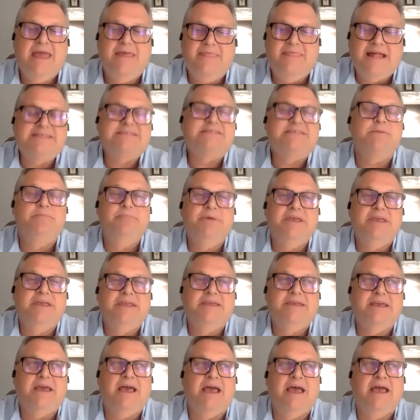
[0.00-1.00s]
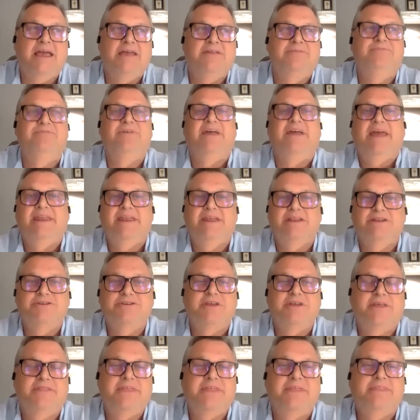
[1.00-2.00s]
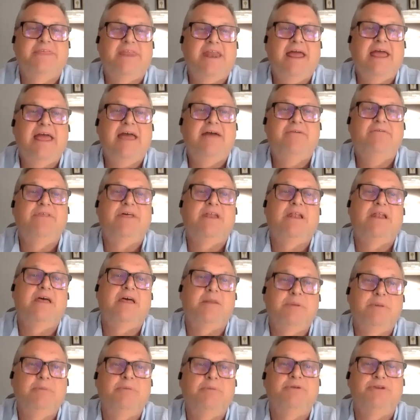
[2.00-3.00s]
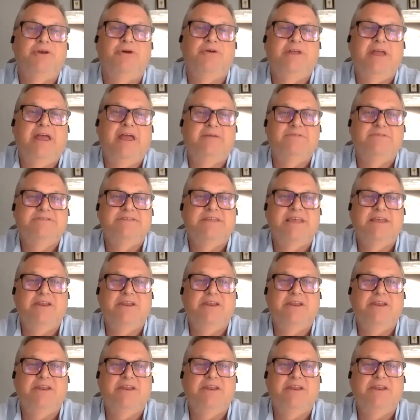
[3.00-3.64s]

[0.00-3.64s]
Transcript: And that's a big advantage I think that I have that a lot of people don't have,